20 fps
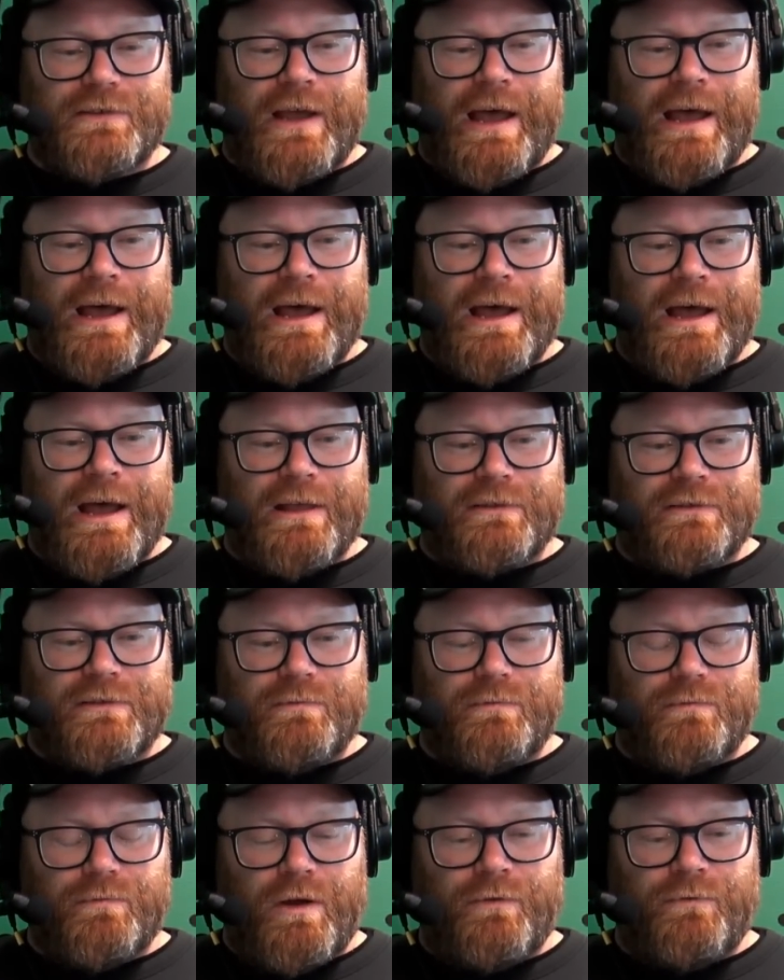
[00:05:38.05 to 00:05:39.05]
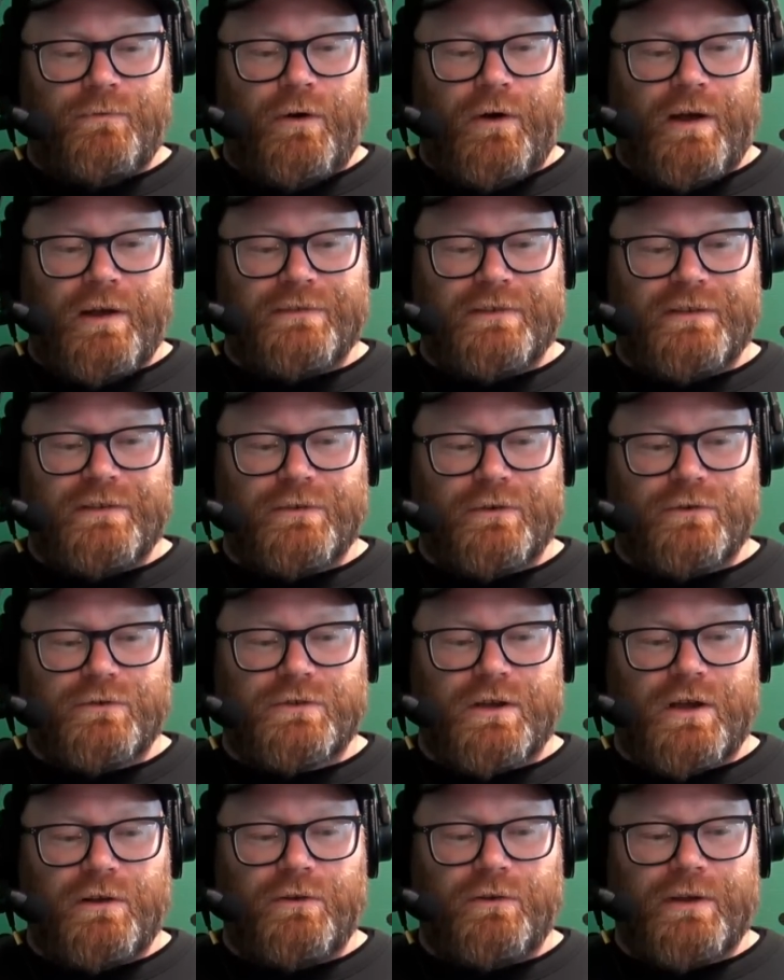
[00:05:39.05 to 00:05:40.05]
some advice is
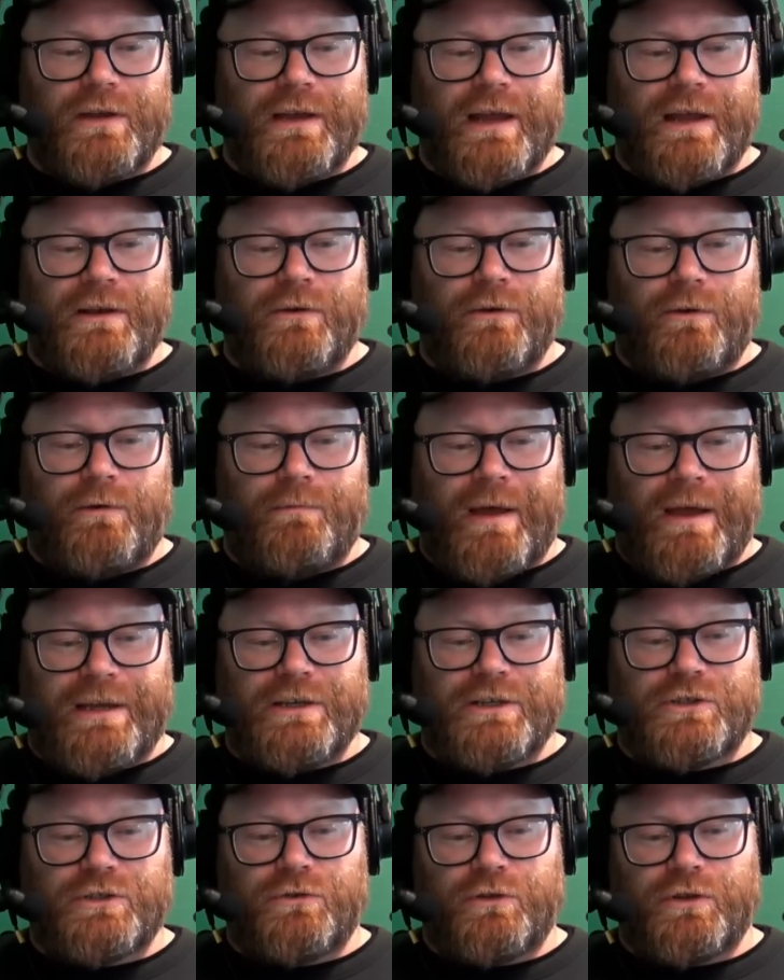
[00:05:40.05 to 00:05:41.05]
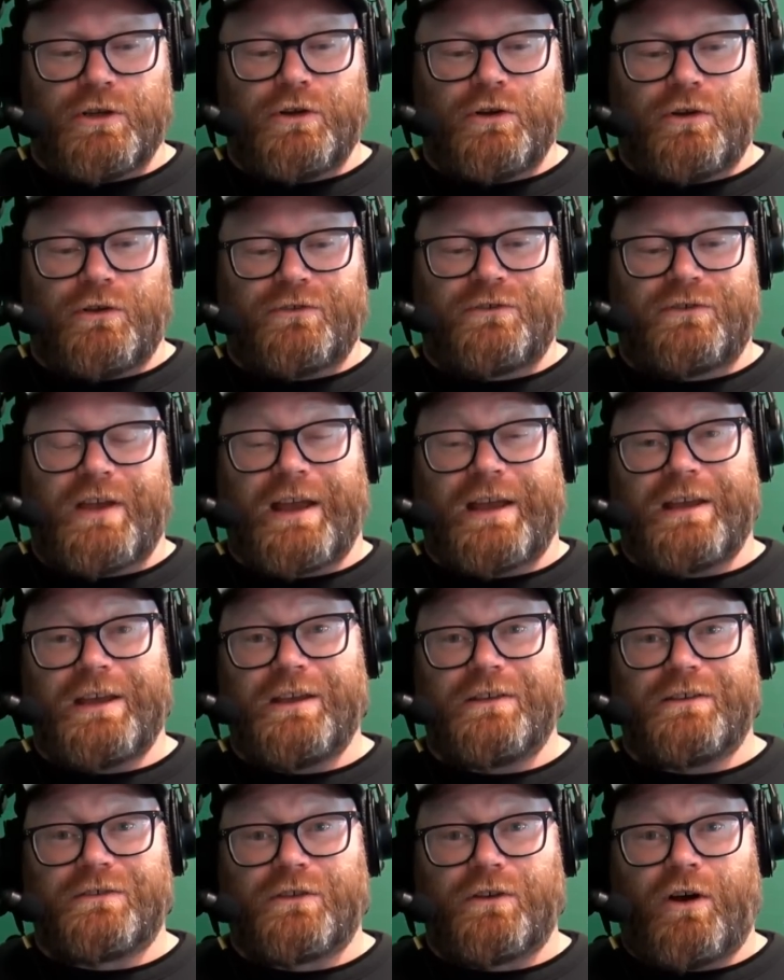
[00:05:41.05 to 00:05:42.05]
also looking at not making sure you're not stacking
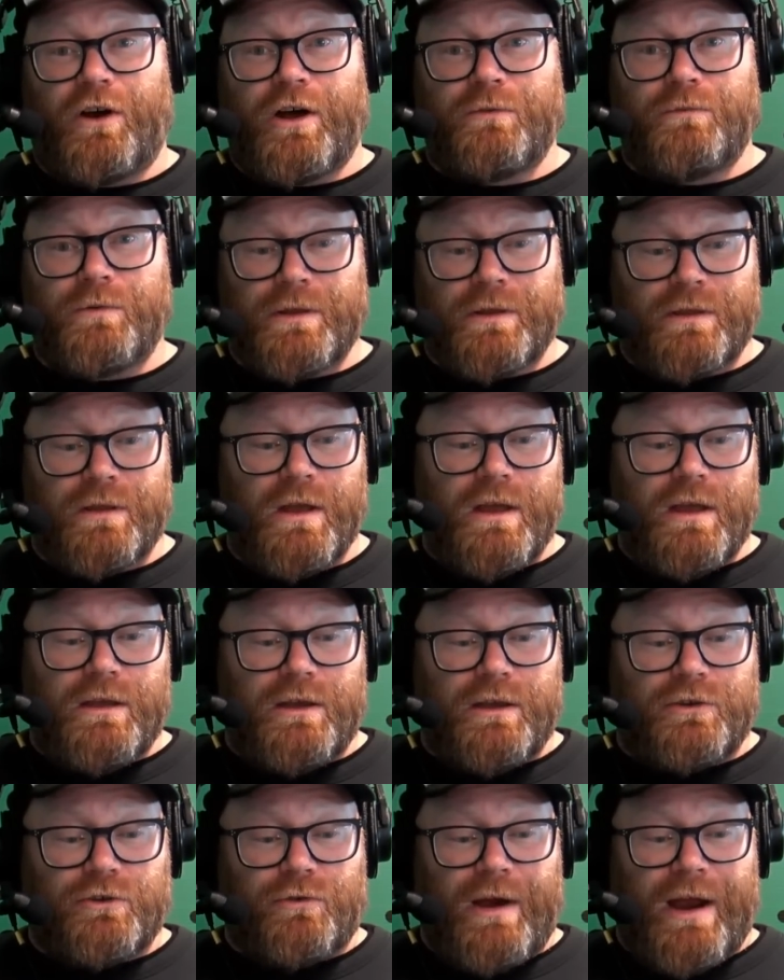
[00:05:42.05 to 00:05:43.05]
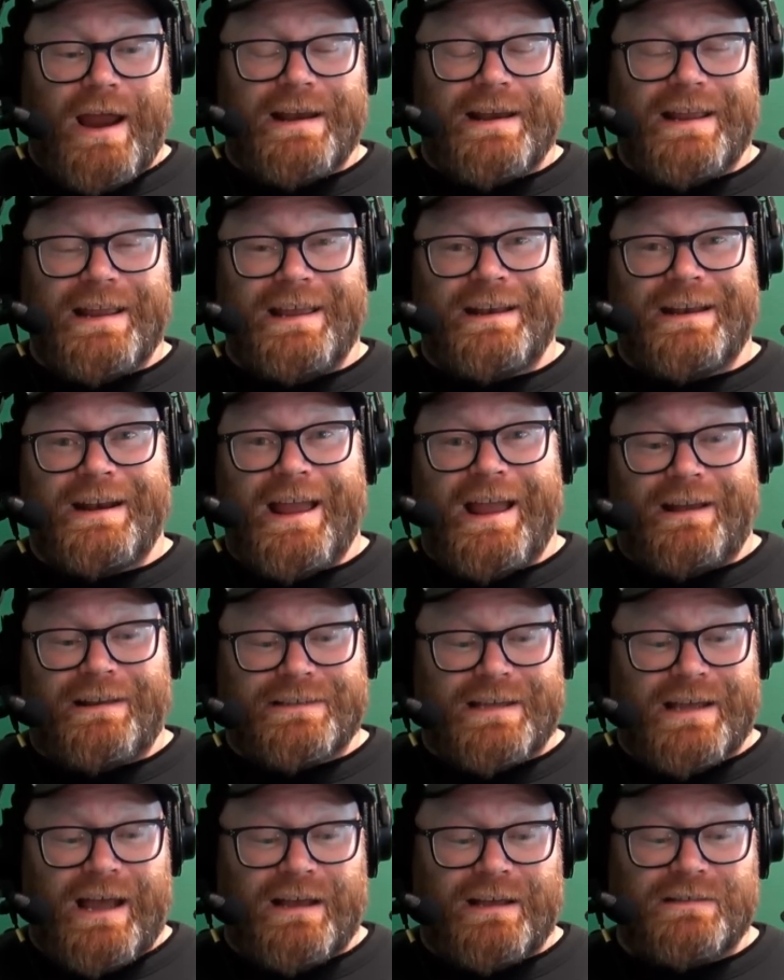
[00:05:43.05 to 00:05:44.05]
your side with your trade in and out
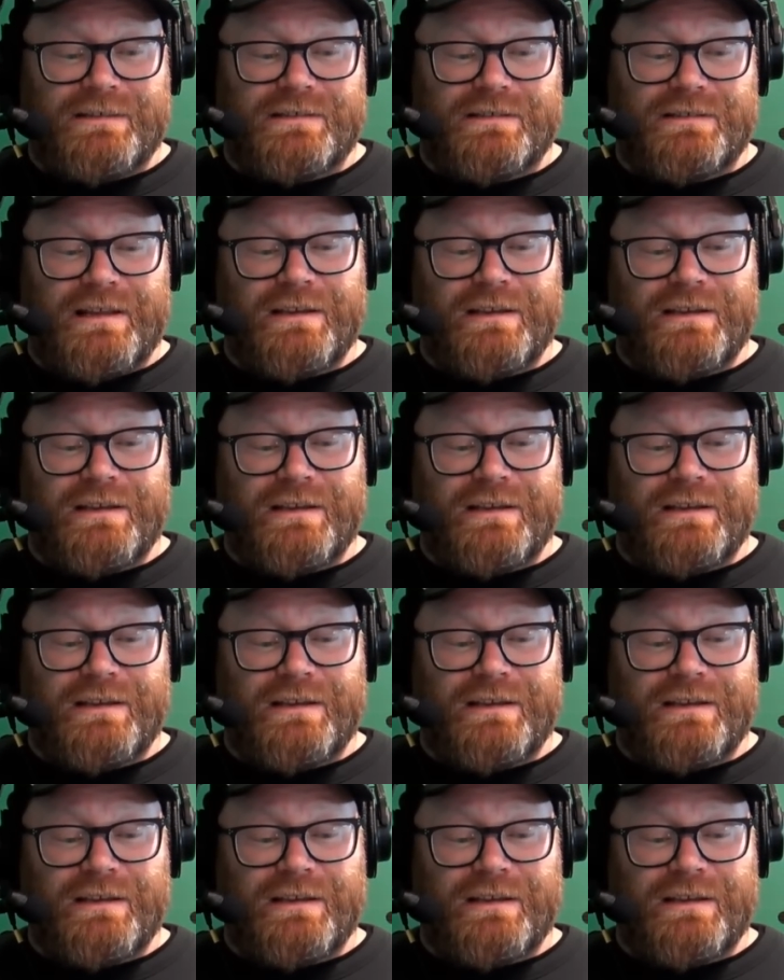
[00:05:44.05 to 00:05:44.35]
targets.